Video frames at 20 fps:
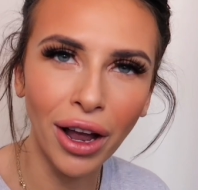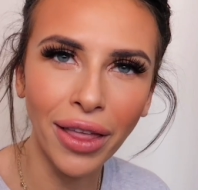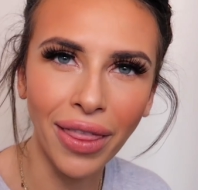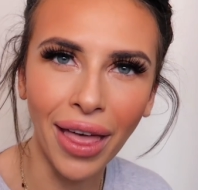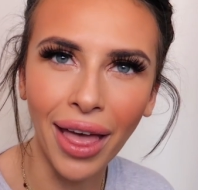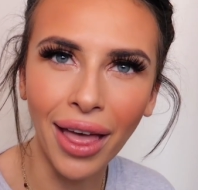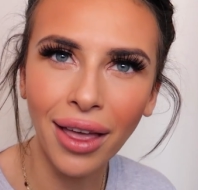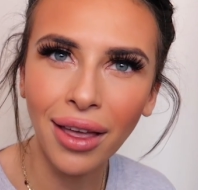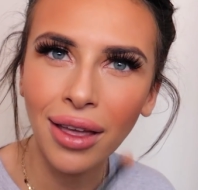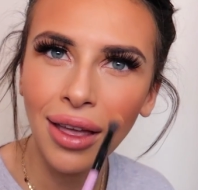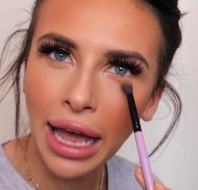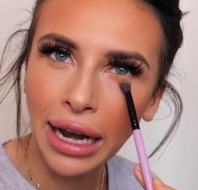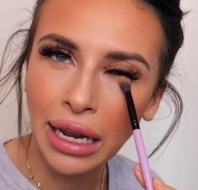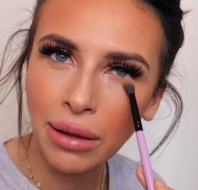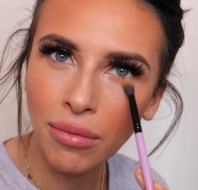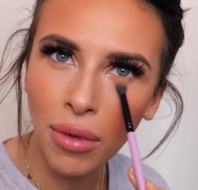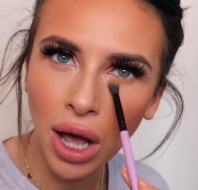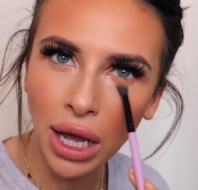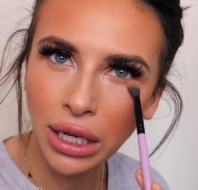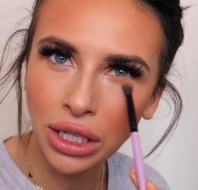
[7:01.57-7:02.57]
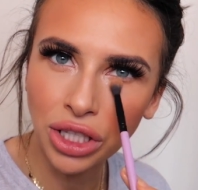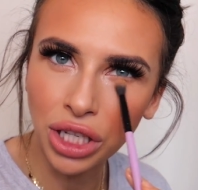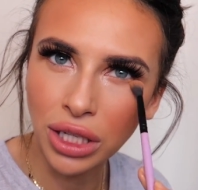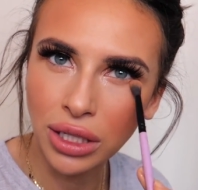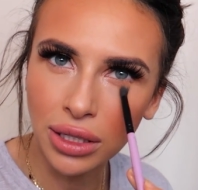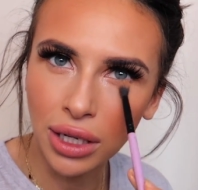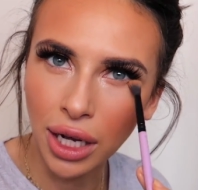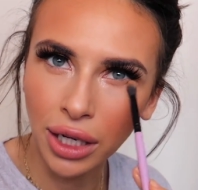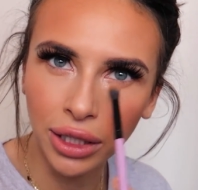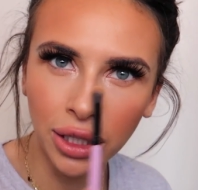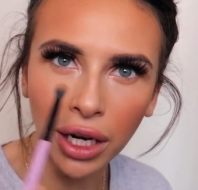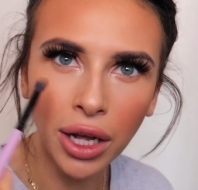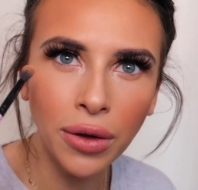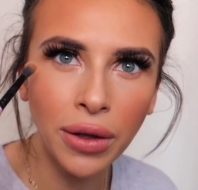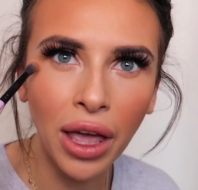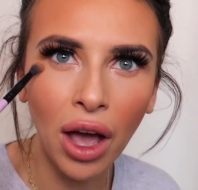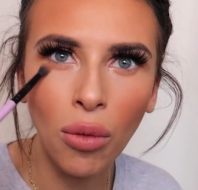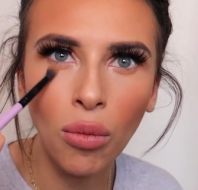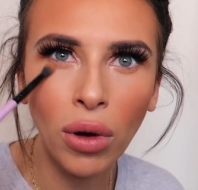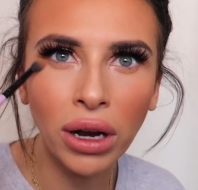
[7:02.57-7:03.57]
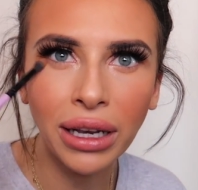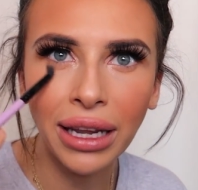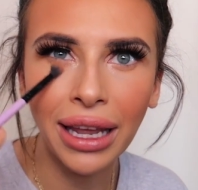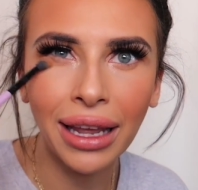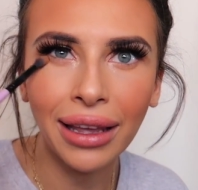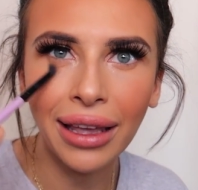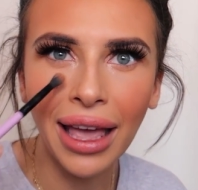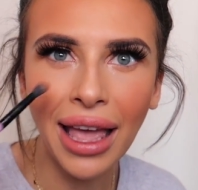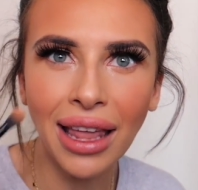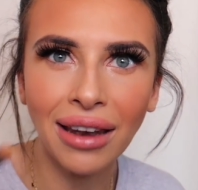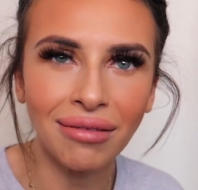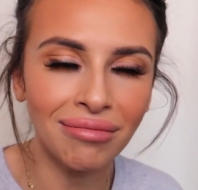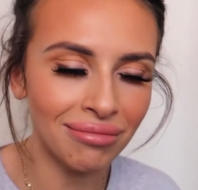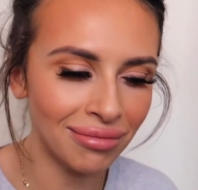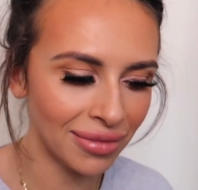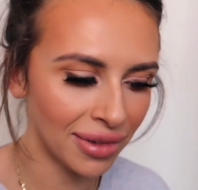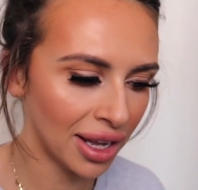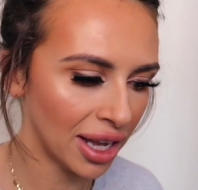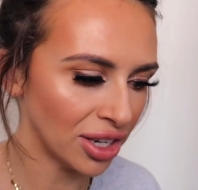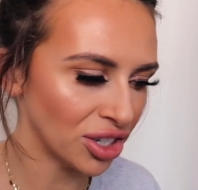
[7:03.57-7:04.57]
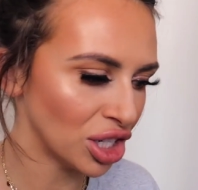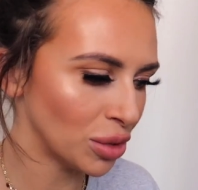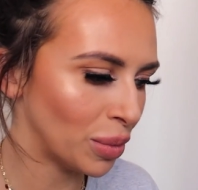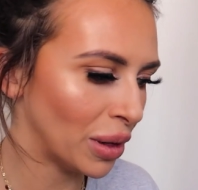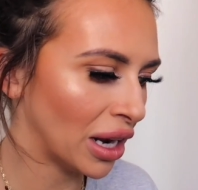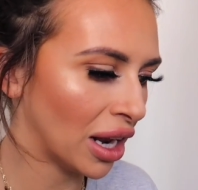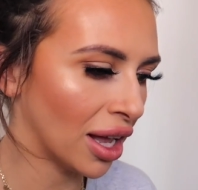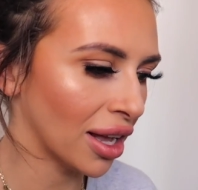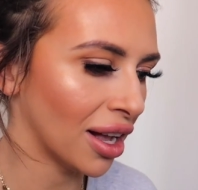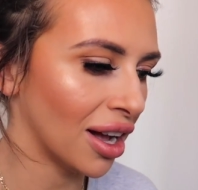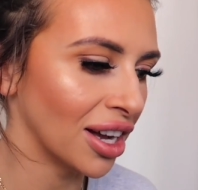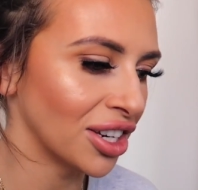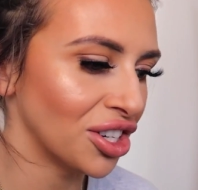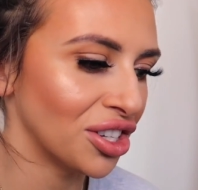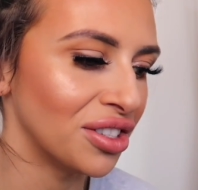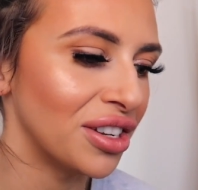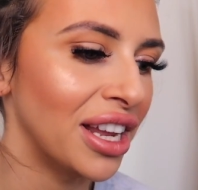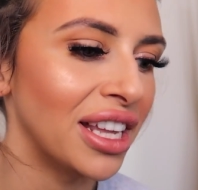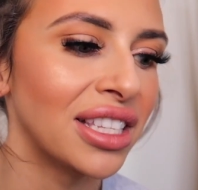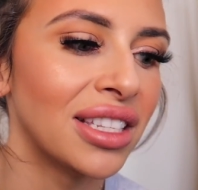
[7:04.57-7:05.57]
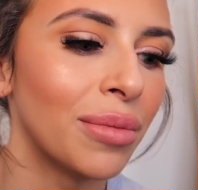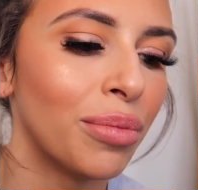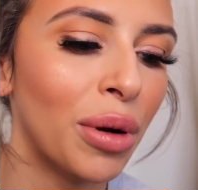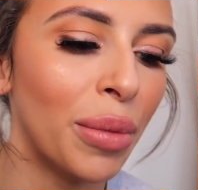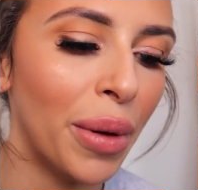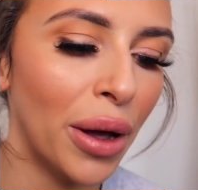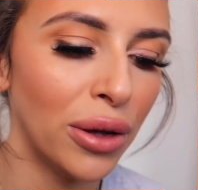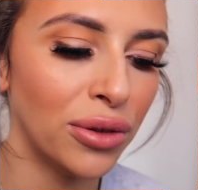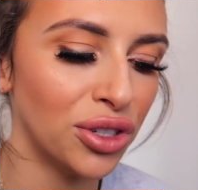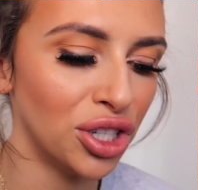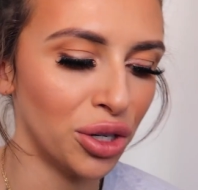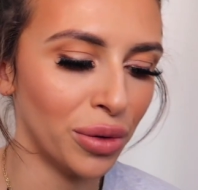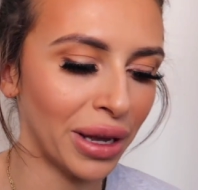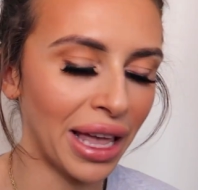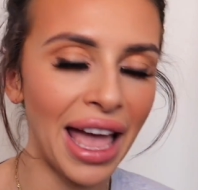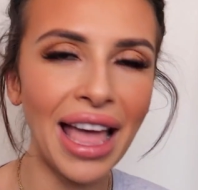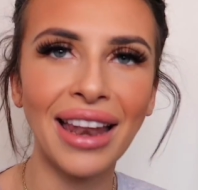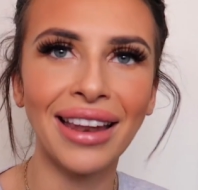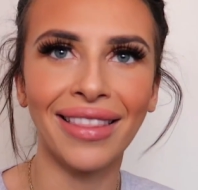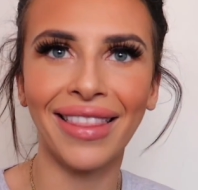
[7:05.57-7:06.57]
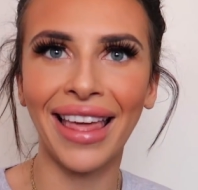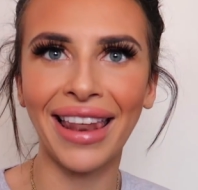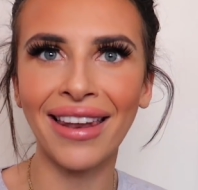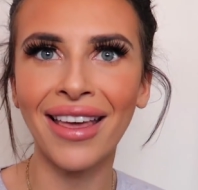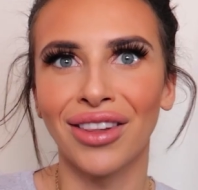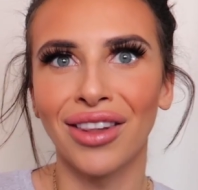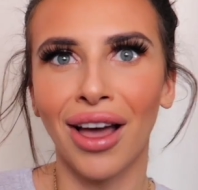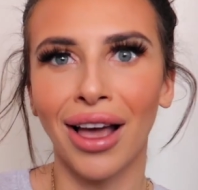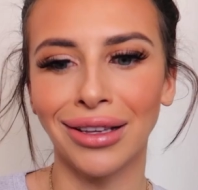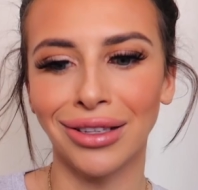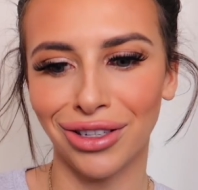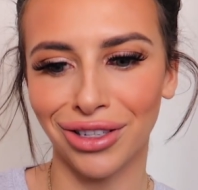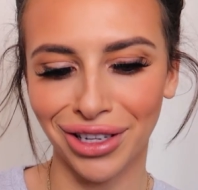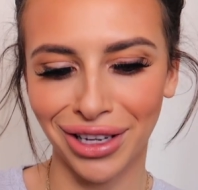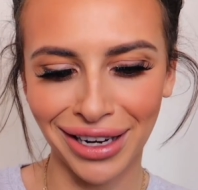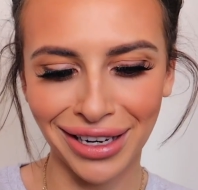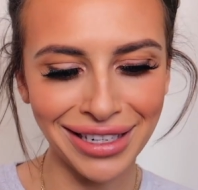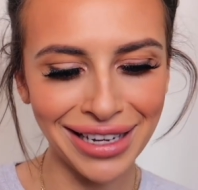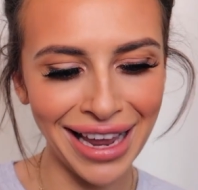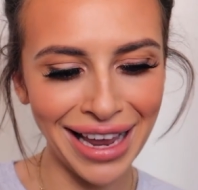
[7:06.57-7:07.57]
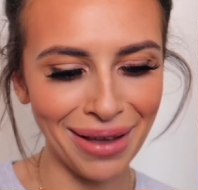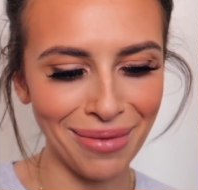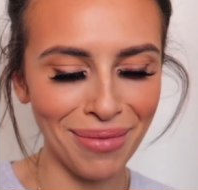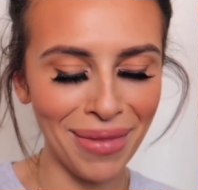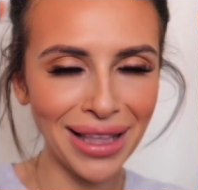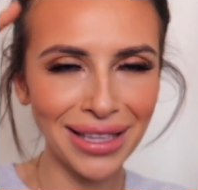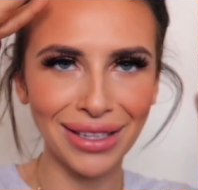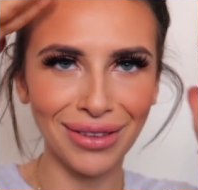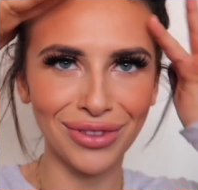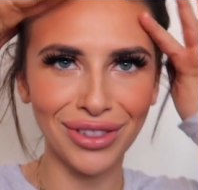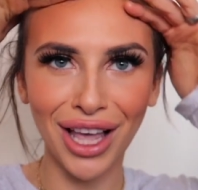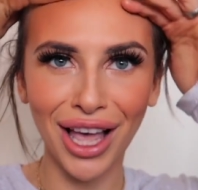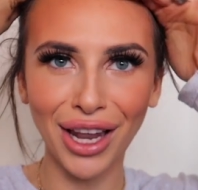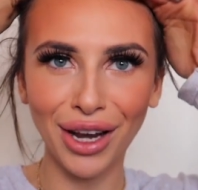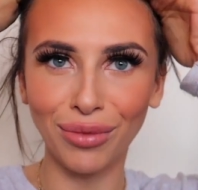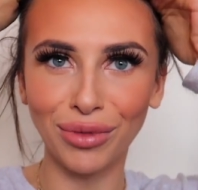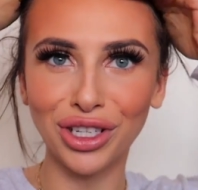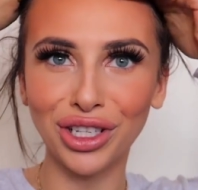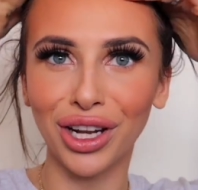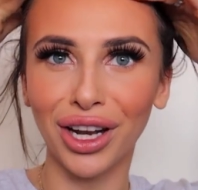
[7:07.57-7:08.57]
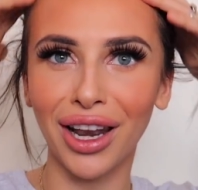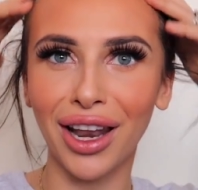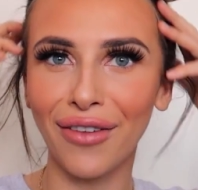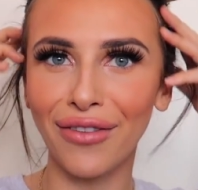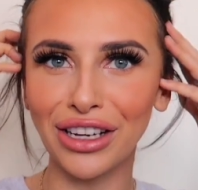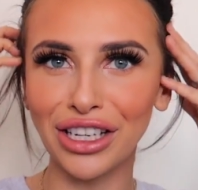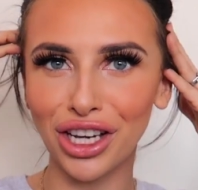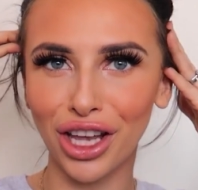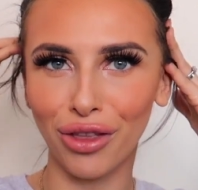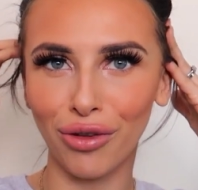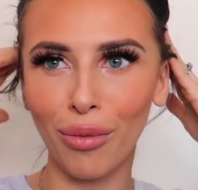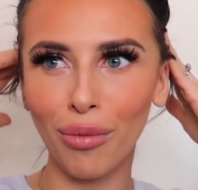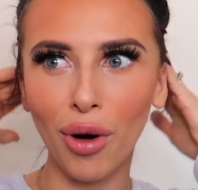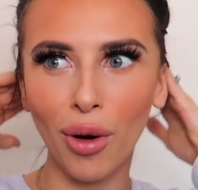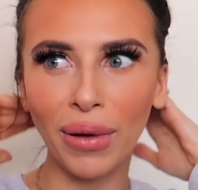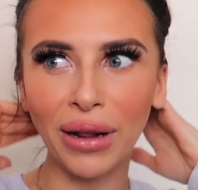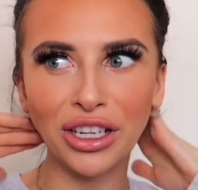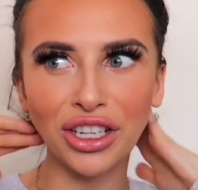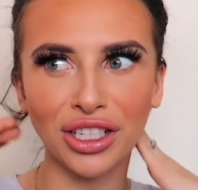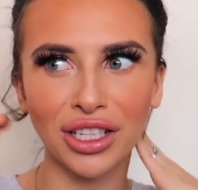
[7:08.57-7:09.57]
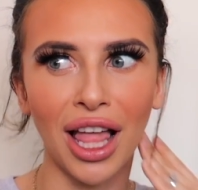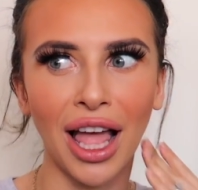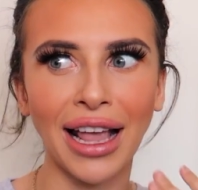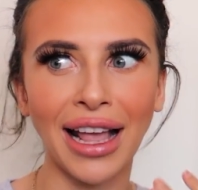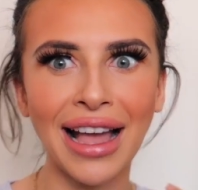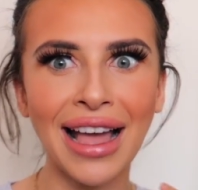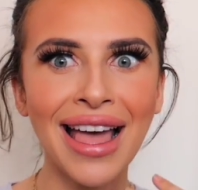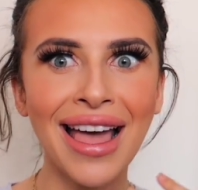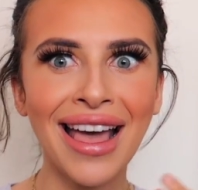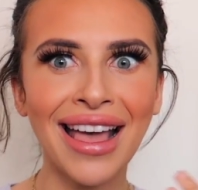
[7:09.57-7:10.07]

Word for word: right there. And he might just, I don't know, get on one knee again and just be like, I just need to propose to you again. And then the night's just going to take a massive turn and we're just going to love each other and probably just like